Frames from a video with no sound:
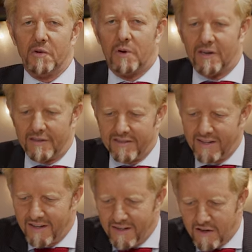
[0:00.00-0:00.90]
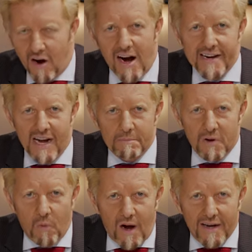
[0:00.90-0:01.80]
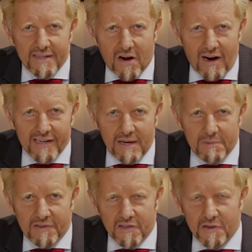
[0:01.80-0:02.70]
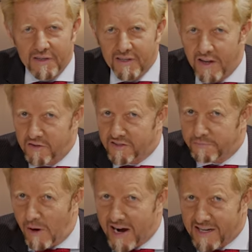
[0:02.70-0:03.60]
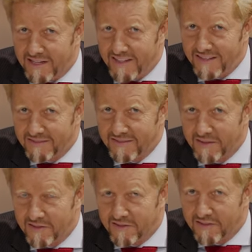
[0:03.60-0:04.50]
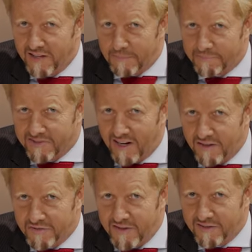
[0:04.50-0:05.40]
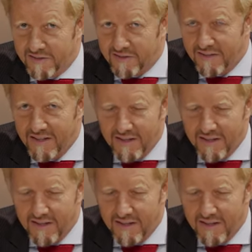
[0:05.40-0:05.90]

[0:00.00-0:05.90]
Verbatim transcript: the world card number one, card number two, and there's sparkly. Now, this is hip stuff. This is